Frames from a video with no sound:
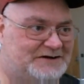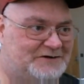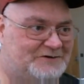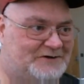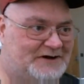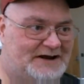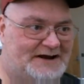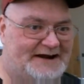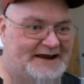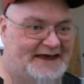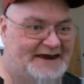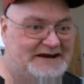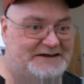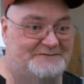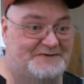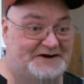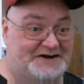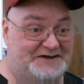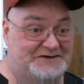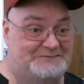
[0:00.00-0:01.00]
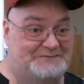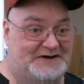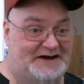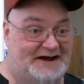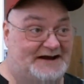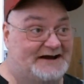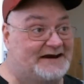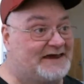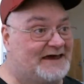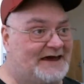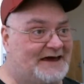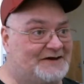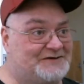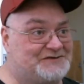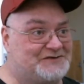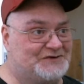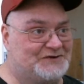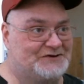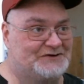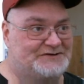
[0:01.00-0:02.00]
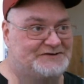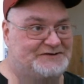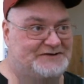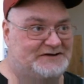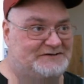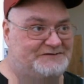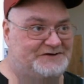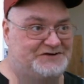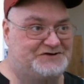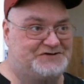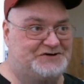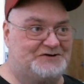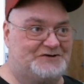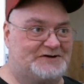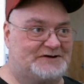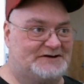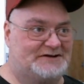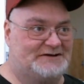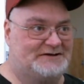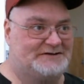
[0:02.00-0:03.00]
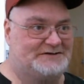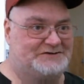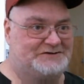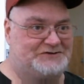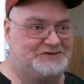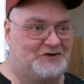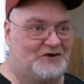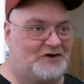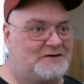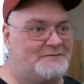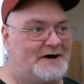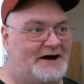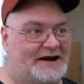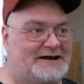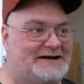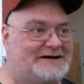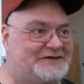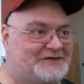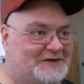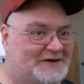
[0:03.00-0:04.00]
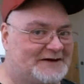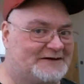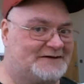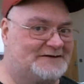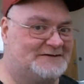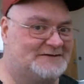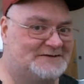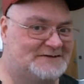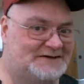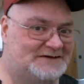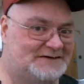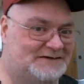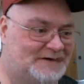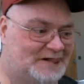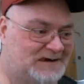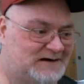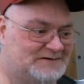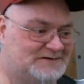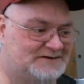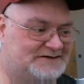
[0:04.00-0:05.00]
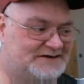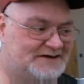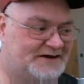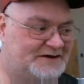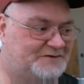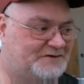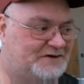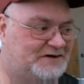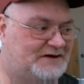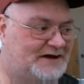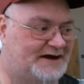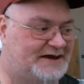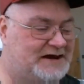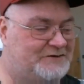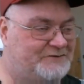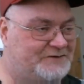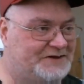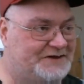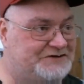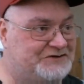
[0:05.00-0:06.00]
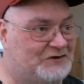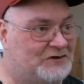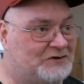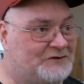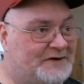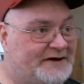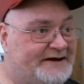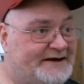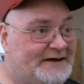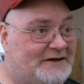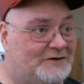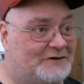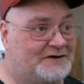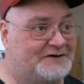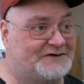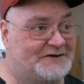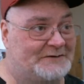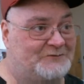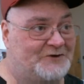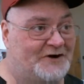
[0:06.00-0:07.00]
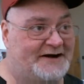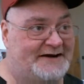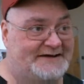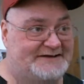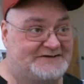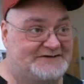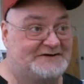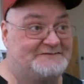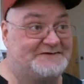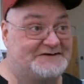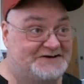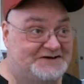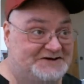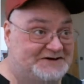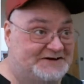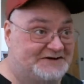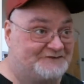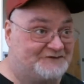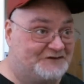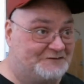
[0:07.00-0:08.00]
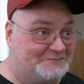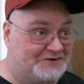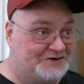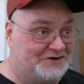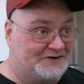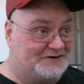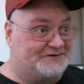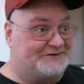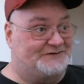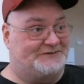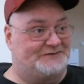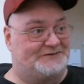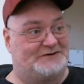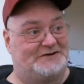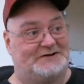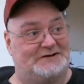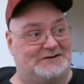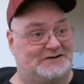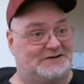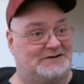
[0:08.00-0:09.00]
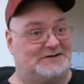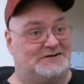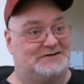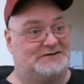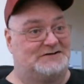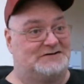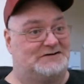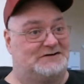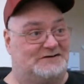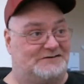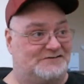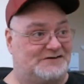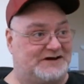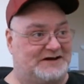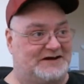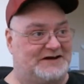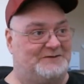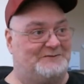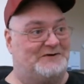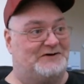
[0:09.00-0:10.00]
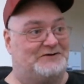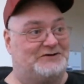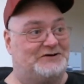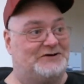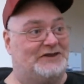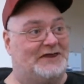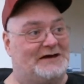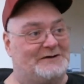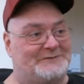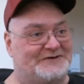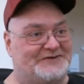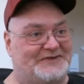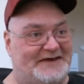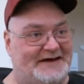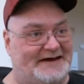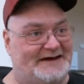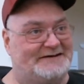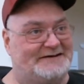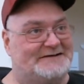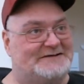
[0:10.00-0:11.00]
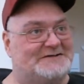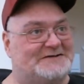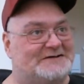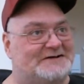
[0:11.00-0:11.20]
on anybody's podcast or TV show to talk about anything. It's like, well, I can't really talk right now because I'm writing 17 different books. Okay, well, good luck with that.